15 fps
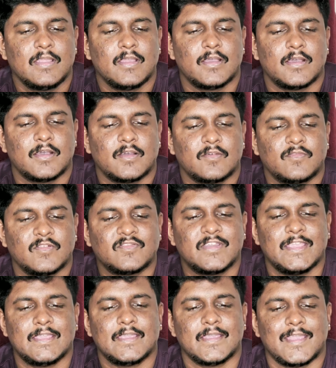
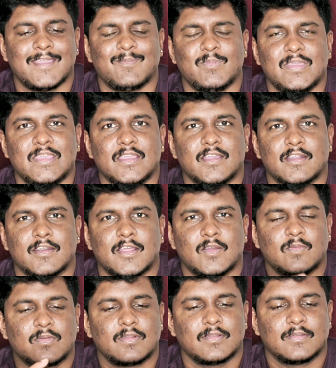50 MB
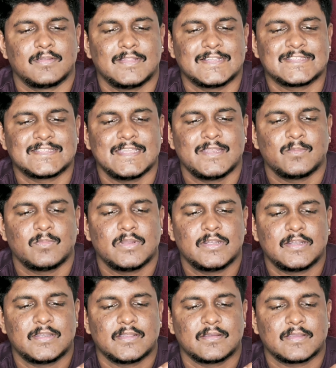around. That's the
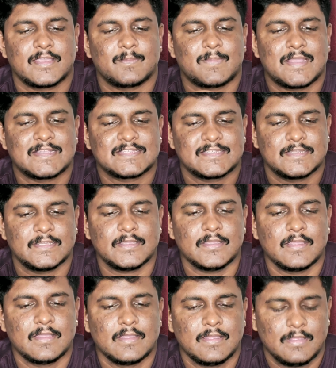inbuilt capacity.
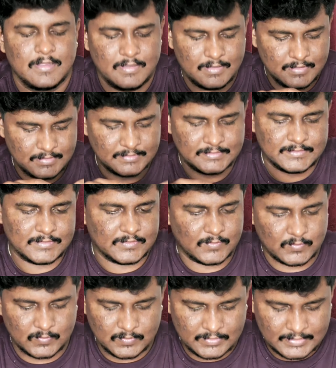So
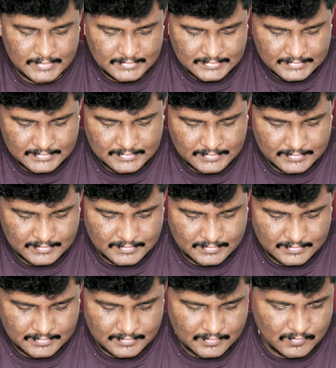
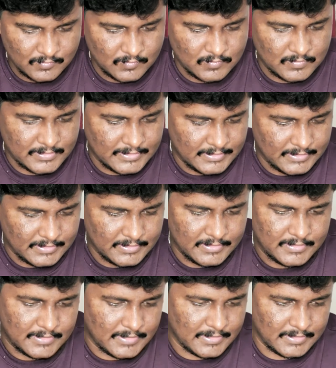let's go ahead
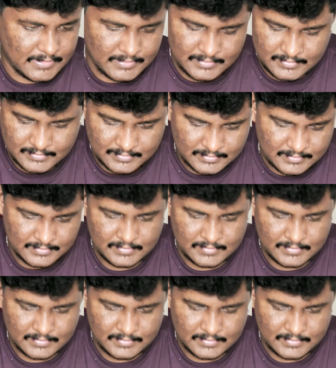and